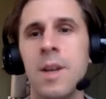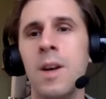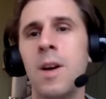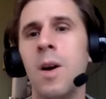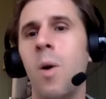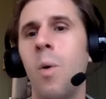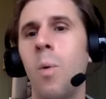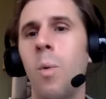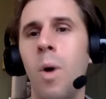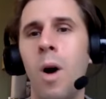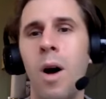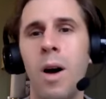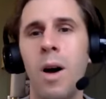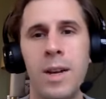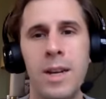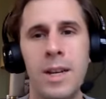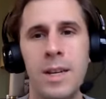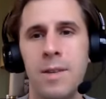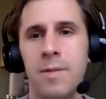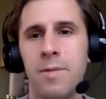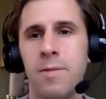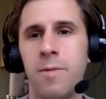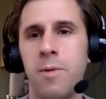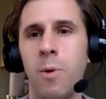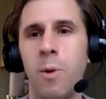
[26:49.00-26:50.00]

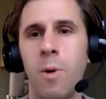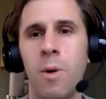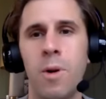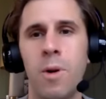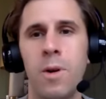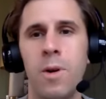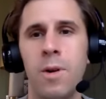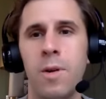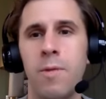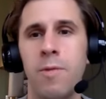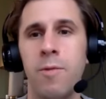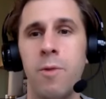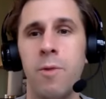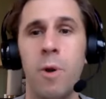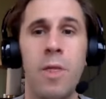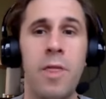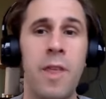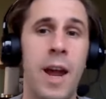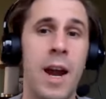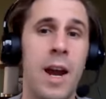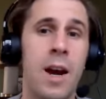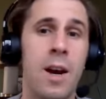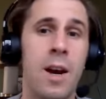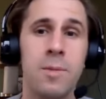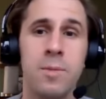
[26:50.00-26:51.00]
wanted for
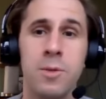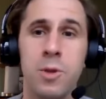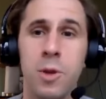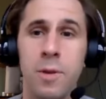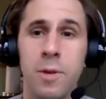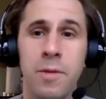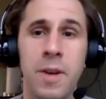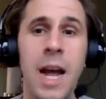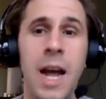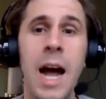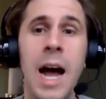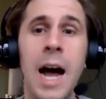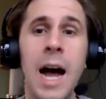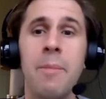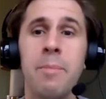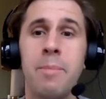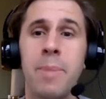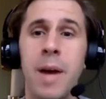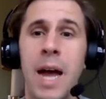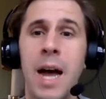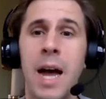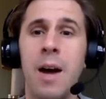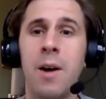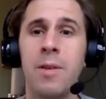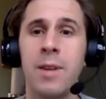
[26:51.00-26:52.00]
their sort of
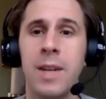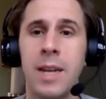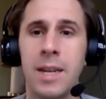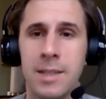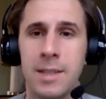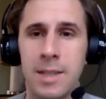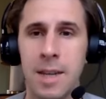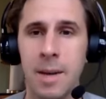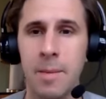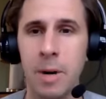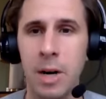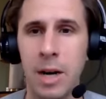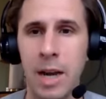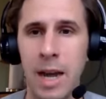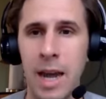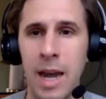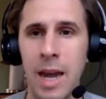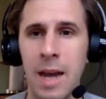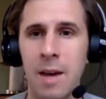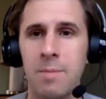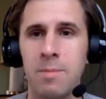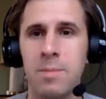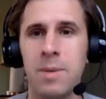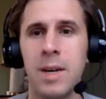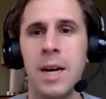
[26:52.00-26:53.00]
compound at summer
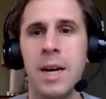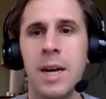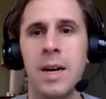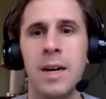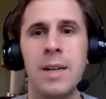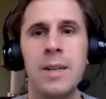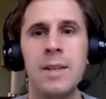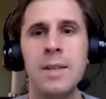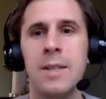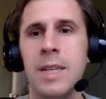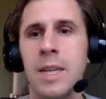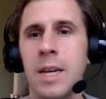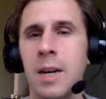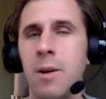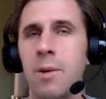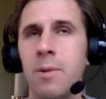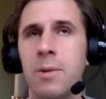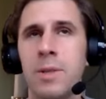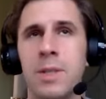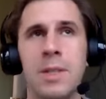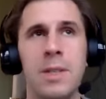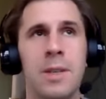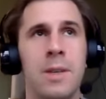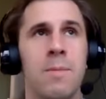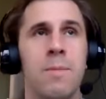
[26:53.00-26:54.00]
camp. It
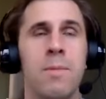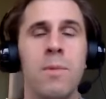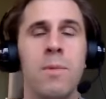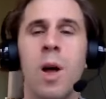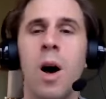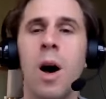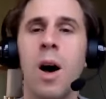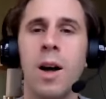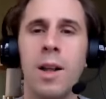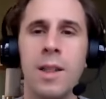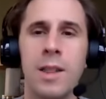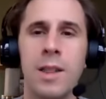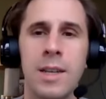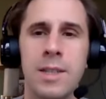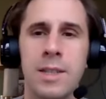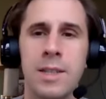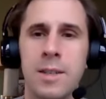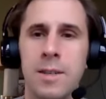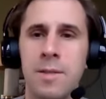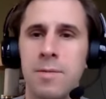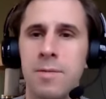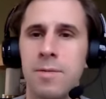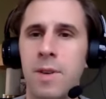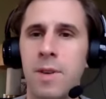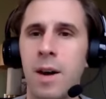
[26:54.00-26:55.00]
was a long list
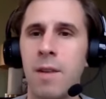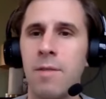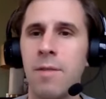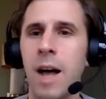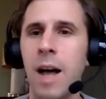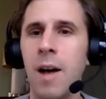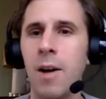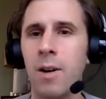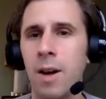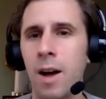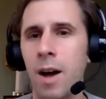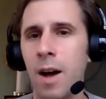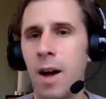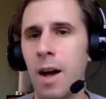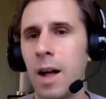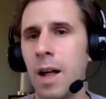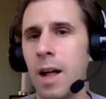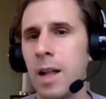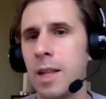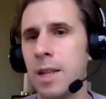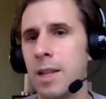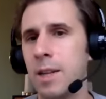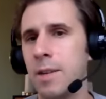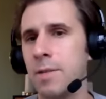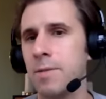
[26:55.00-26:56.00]
of
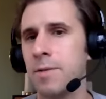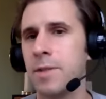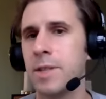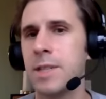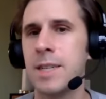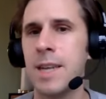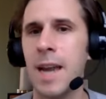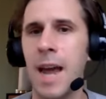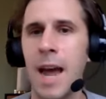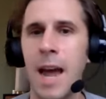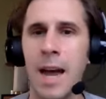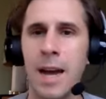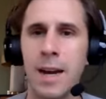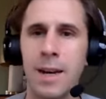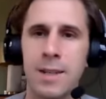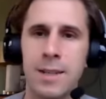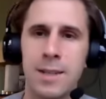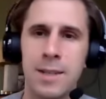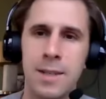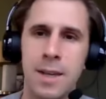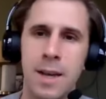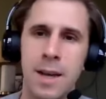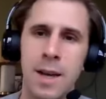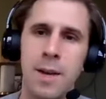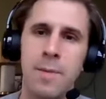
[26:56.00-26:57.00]
alcohol, of
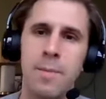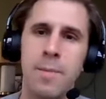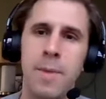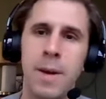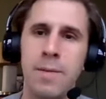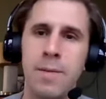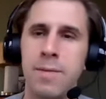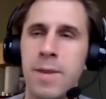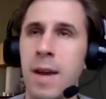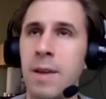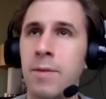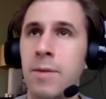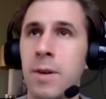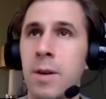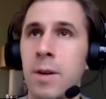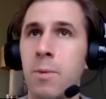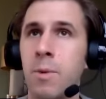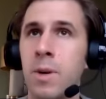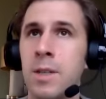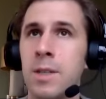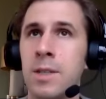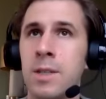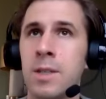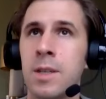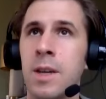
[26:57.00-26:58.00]
snacks. My favorite
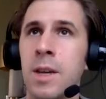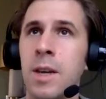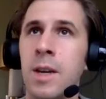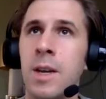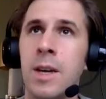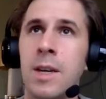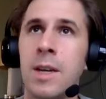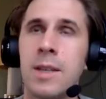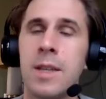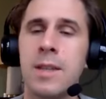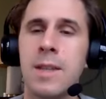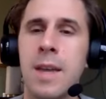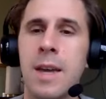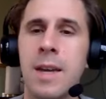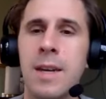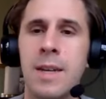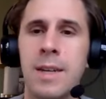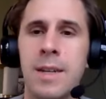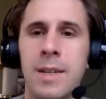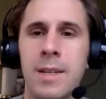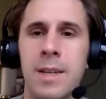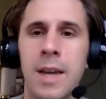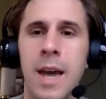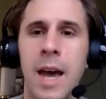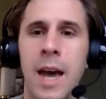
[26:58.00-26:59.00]
was that they
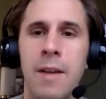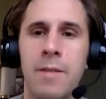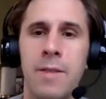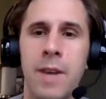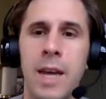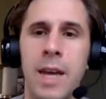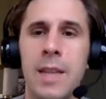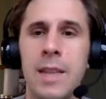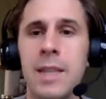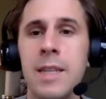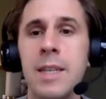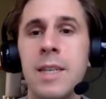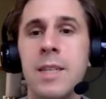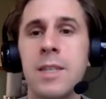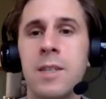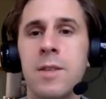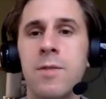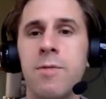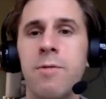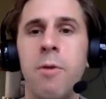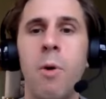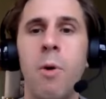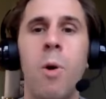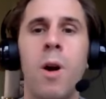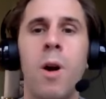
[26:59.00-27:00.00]
needed to have at least
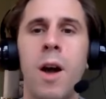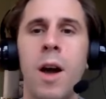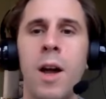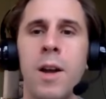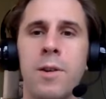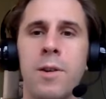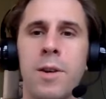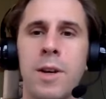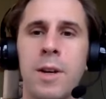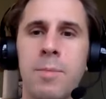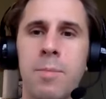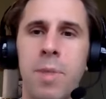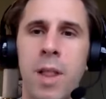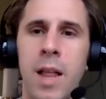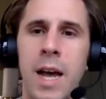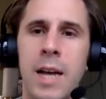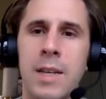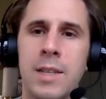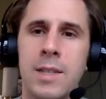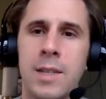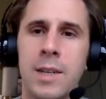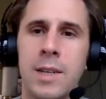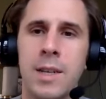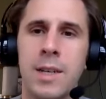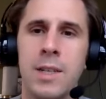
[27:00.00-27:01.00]
400
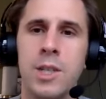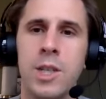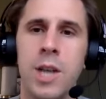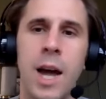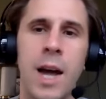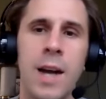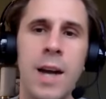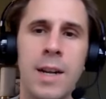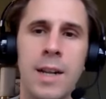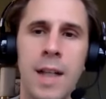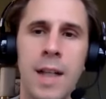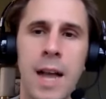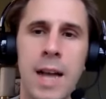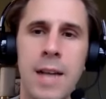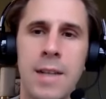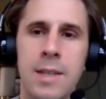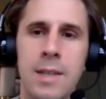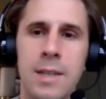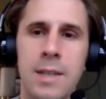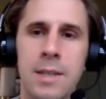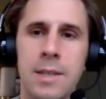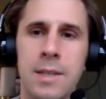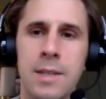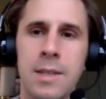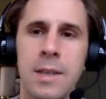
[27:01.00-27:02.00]
plastic shot
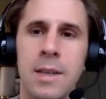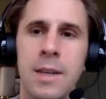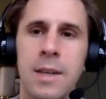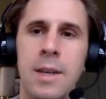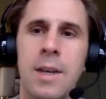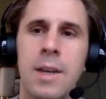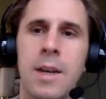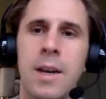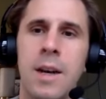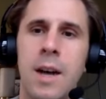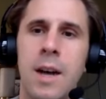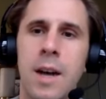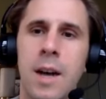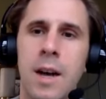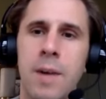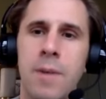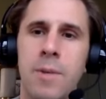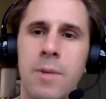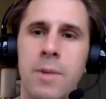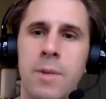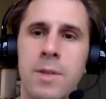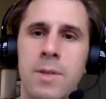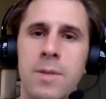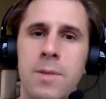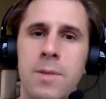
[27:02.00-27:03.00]
glasses. Was